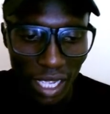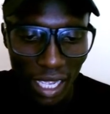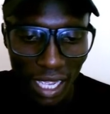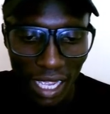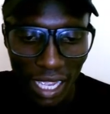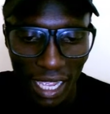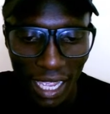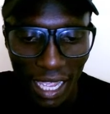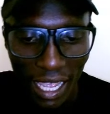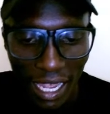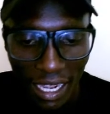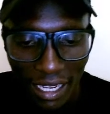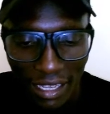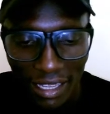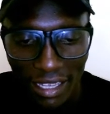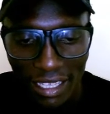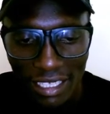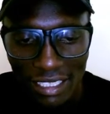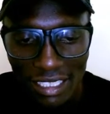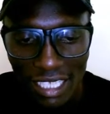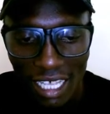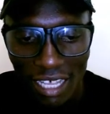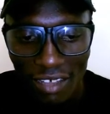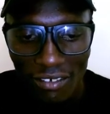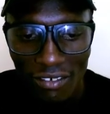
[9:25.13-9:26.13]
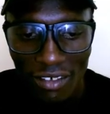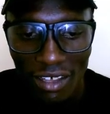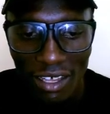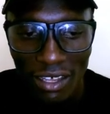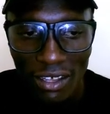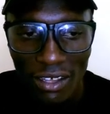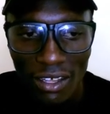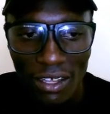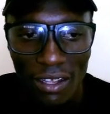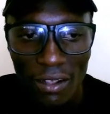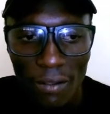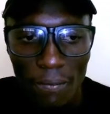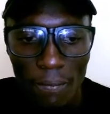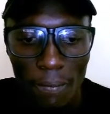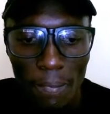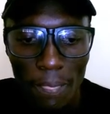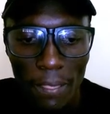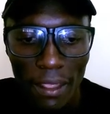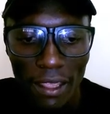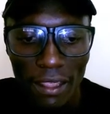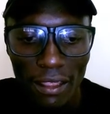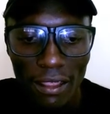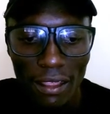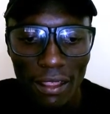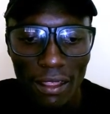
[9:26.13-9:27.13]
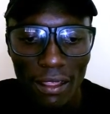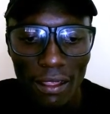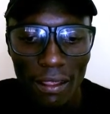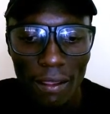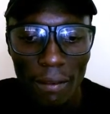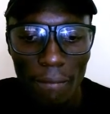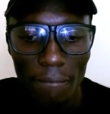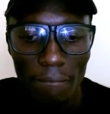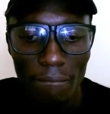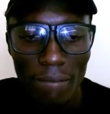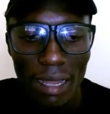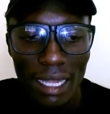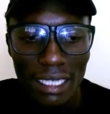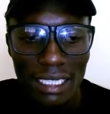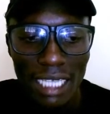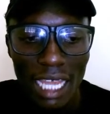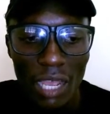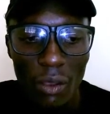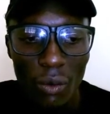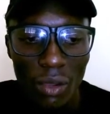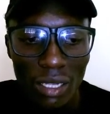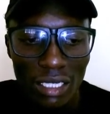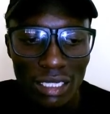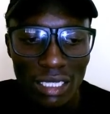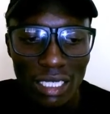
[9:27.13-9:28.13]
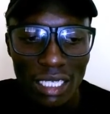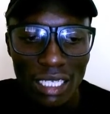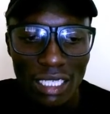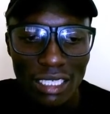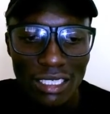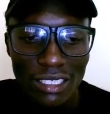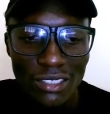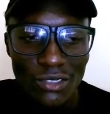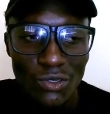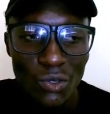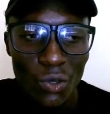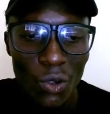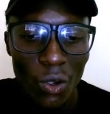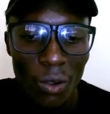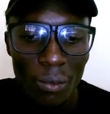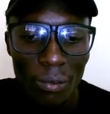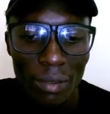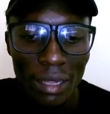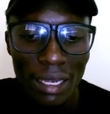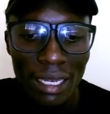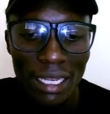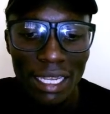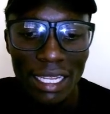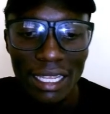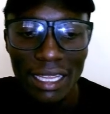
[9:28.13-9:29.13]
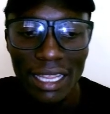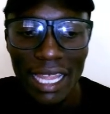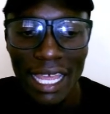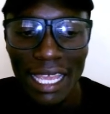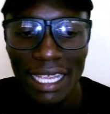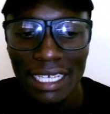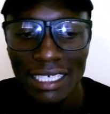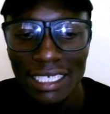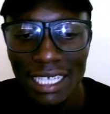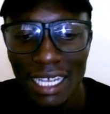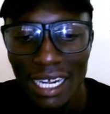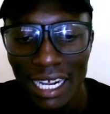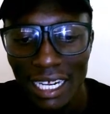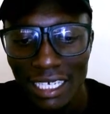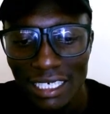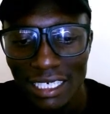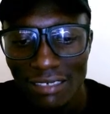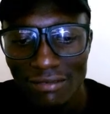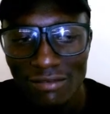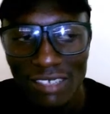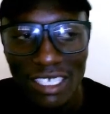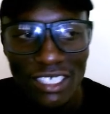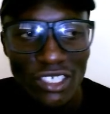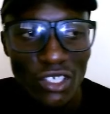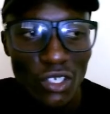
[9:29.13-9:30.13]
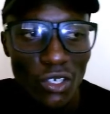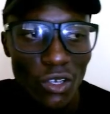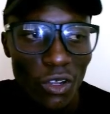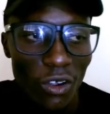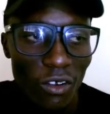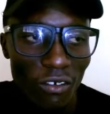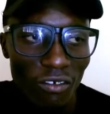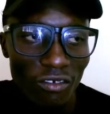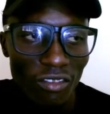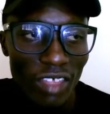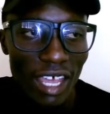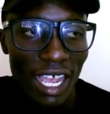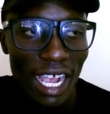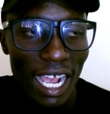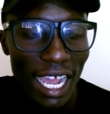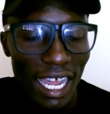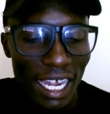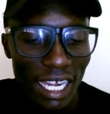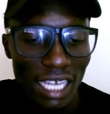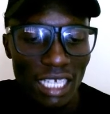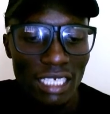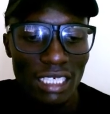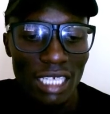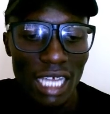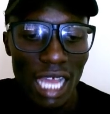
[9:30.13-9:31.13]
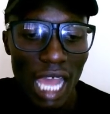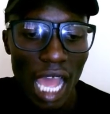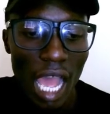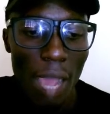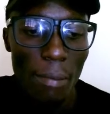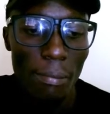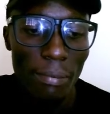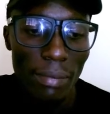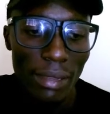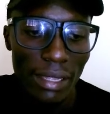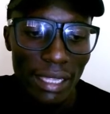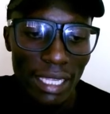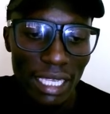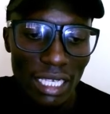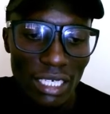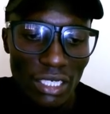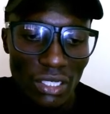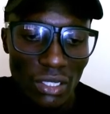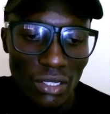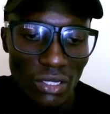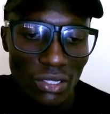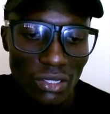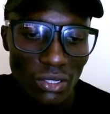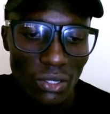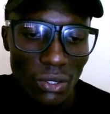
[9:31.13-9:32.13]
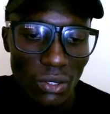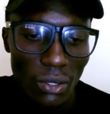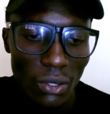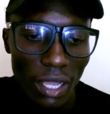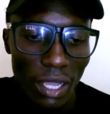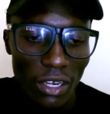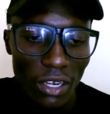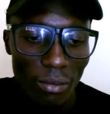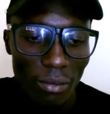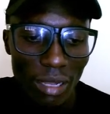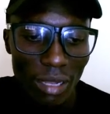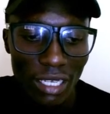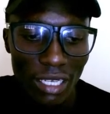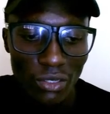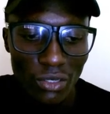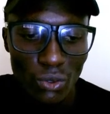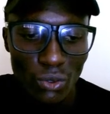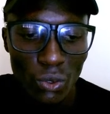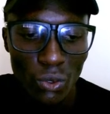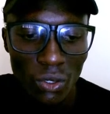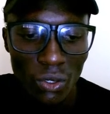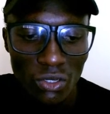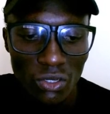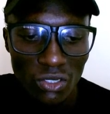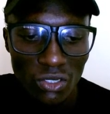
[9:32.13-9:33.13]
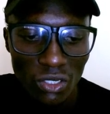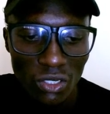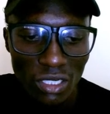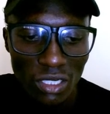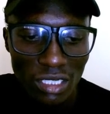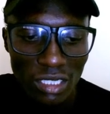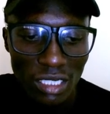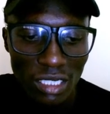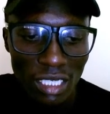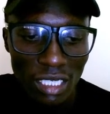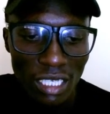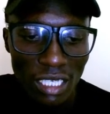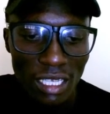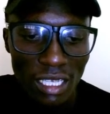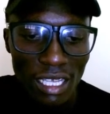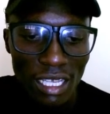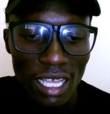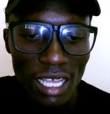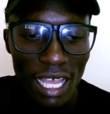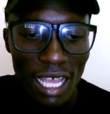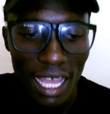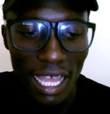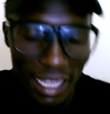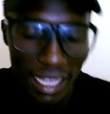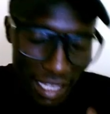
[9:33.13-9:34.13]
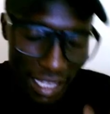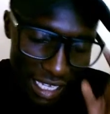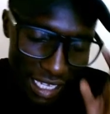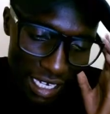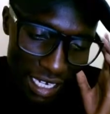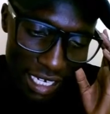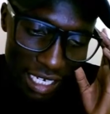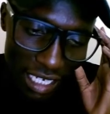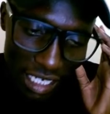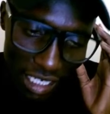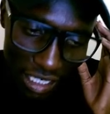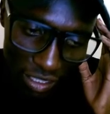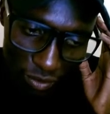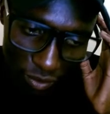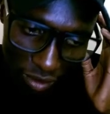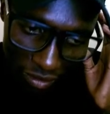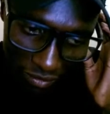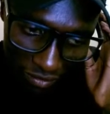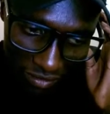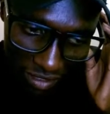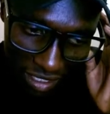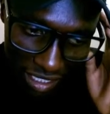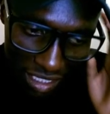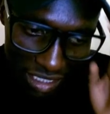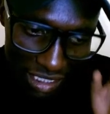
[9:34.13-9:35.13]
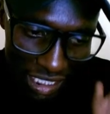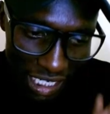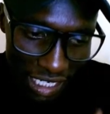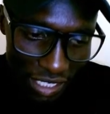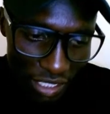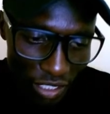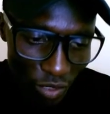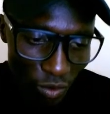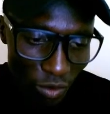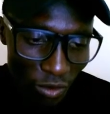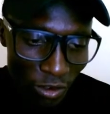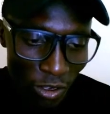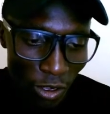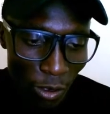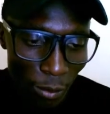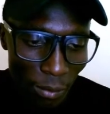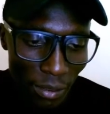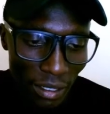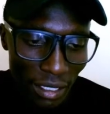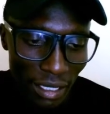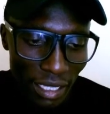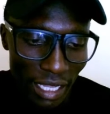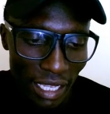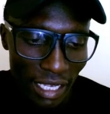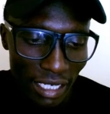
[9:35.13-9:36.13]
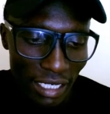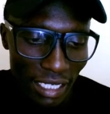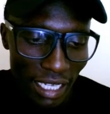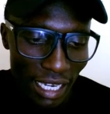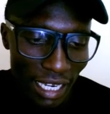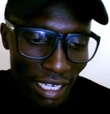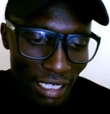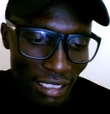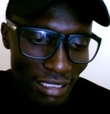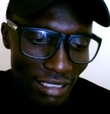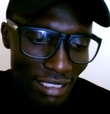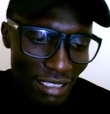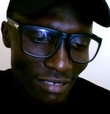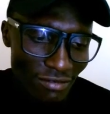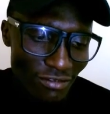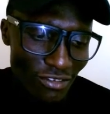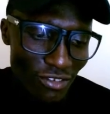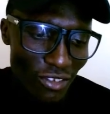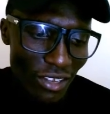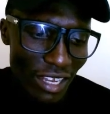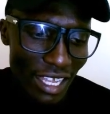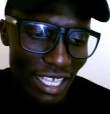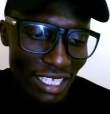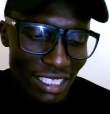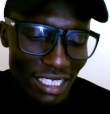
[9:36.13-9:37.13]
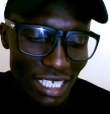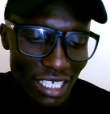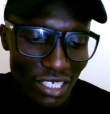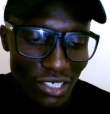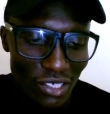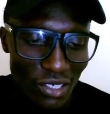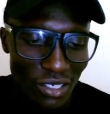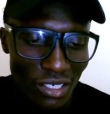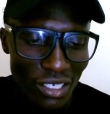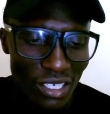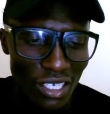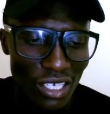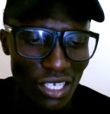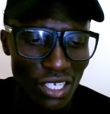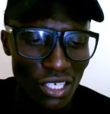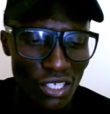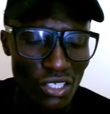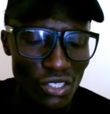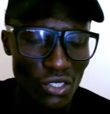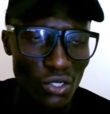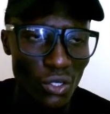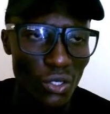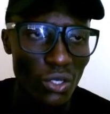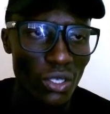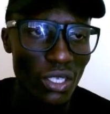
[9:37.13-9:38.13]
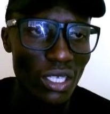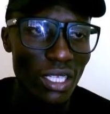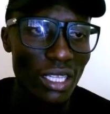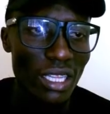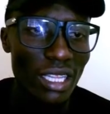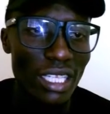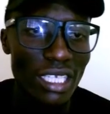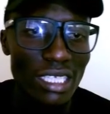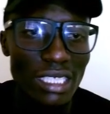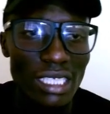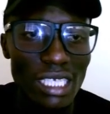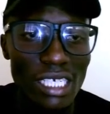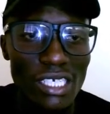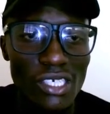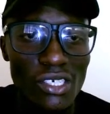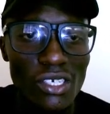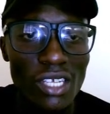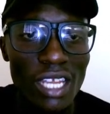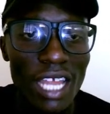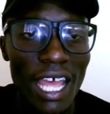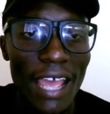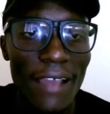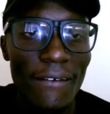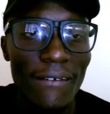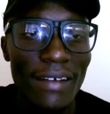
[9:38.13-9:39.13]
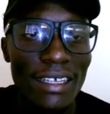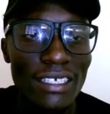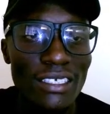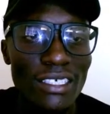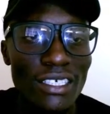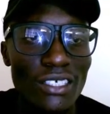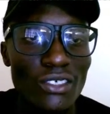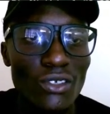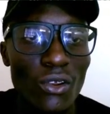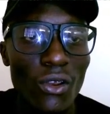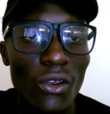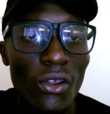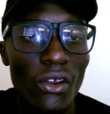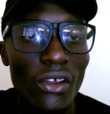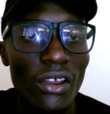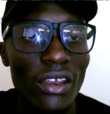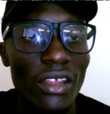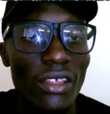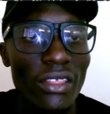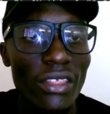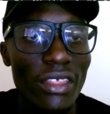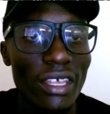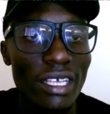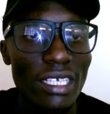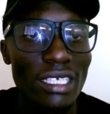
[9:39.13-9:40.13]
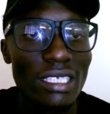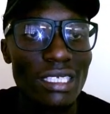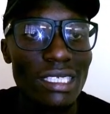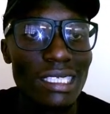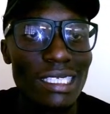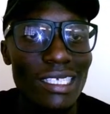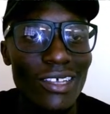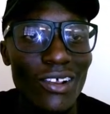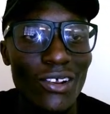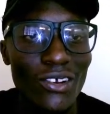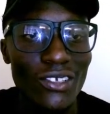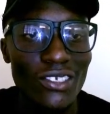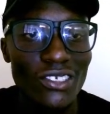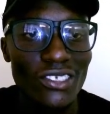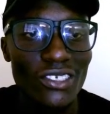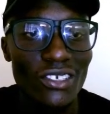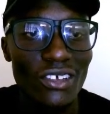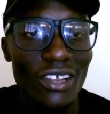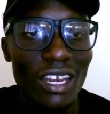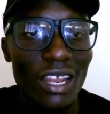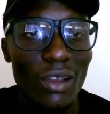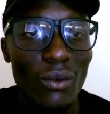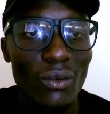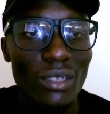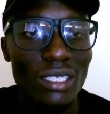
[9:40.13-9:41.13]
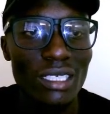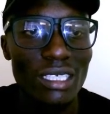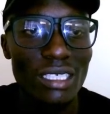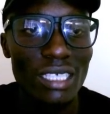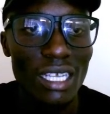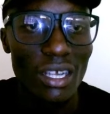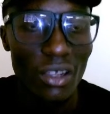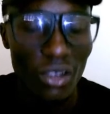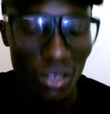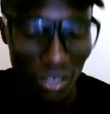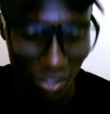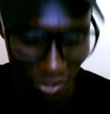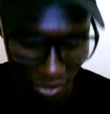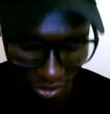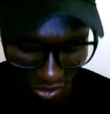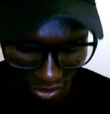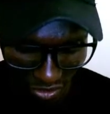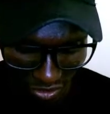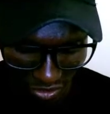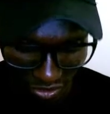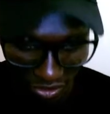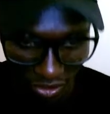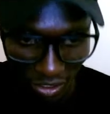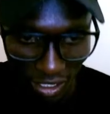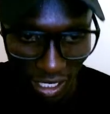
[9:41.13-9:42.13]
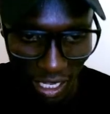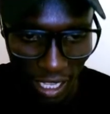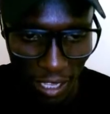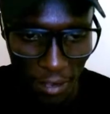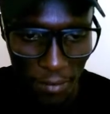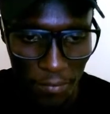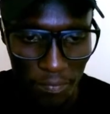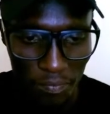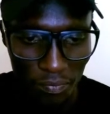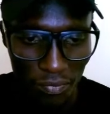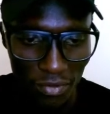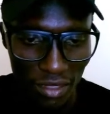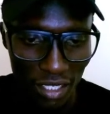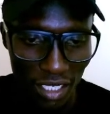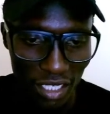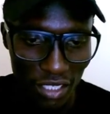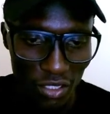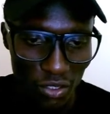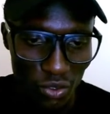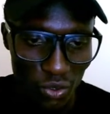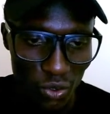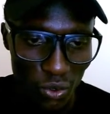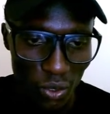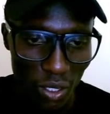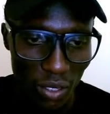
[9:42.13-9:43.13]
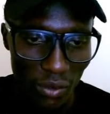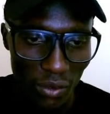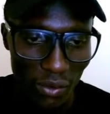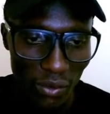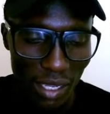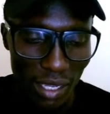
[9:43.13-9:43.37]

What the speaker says: end the server, but I want it to open in the interactive session of the current application. So I normally do Ctrl C, and then it will finish and it will open the interactive Julia session. So in this session I want to load this controller, which is the record controller, into our